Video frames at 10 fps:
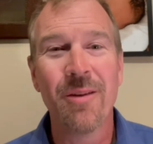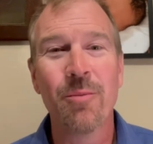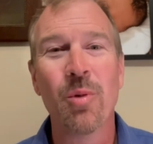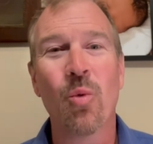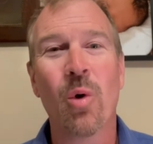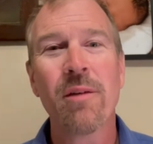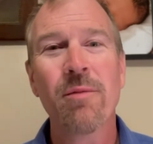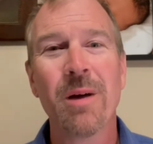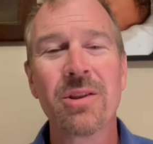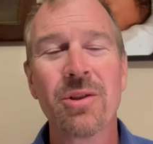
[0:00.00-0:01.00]
but one of
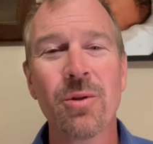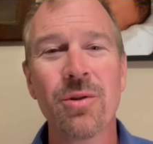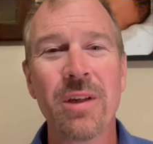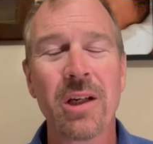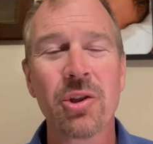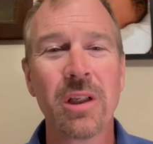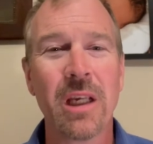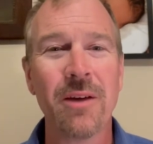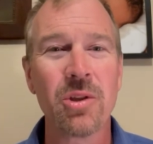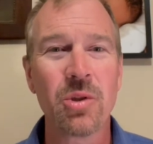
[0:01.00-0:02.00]
my students actually
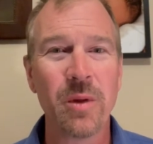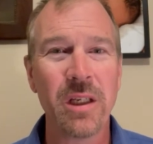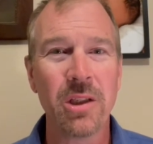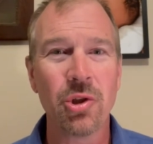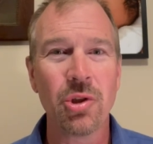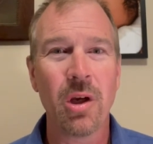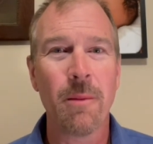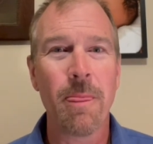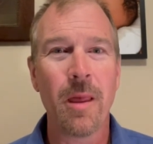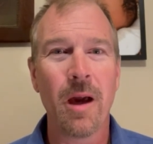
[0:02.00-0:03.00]
gave a speech
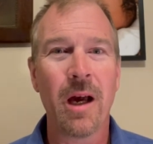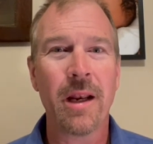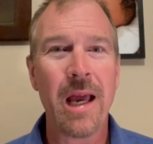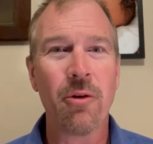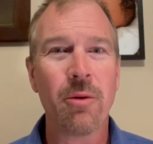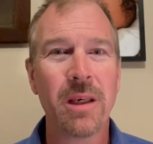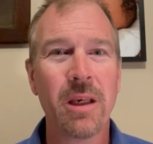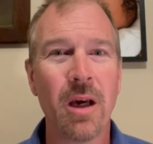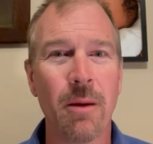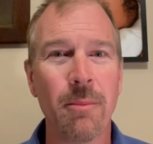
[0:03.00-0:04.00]
on how to
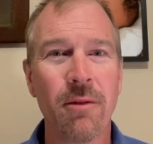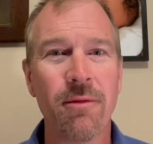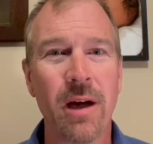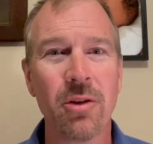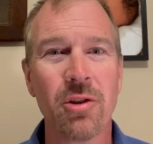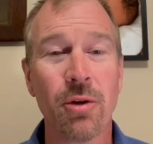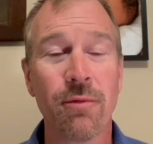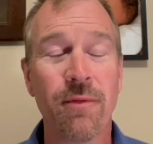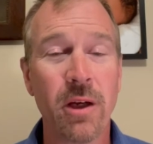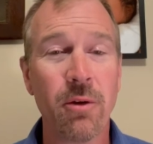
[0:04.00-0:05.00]
become a volunteer
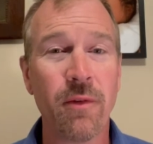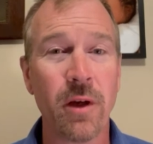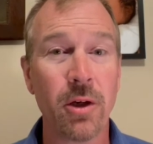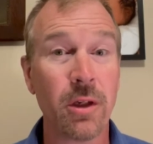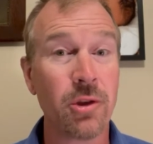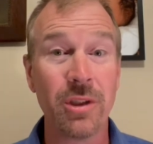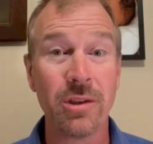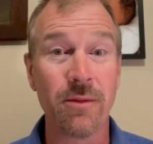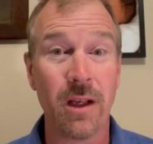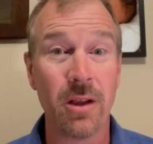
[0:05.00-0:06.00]
firefighter. And she's
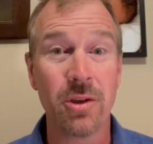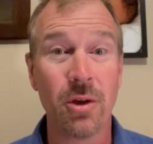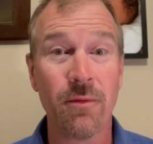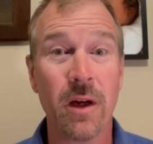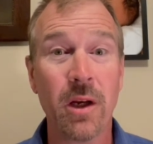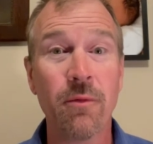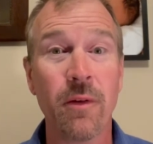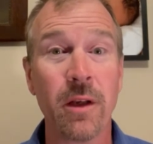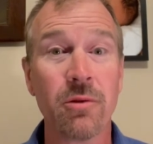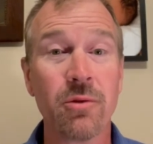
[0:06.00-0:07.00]
a volunteer
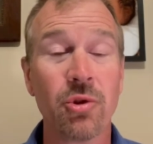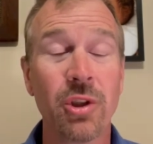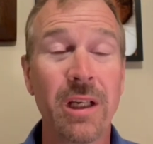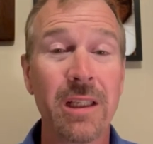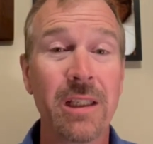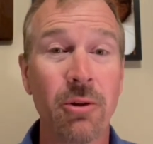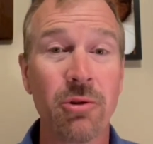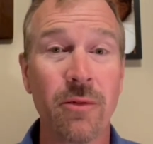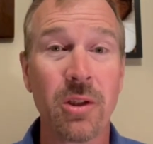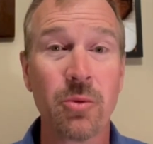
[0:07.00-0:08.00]
firefighter. So she had
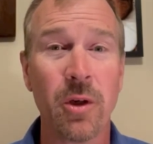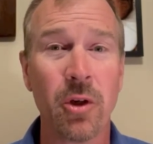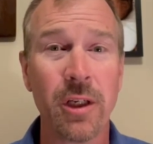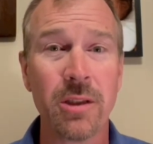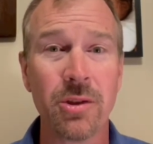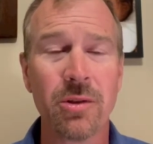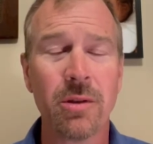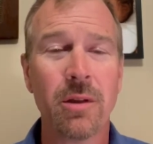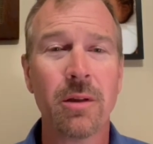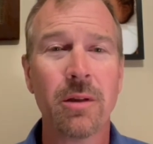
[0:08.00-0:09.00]
years of experience,
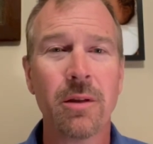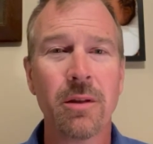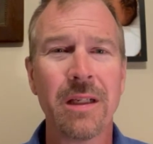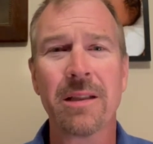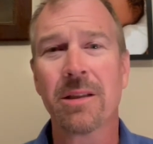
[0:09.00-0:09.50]
not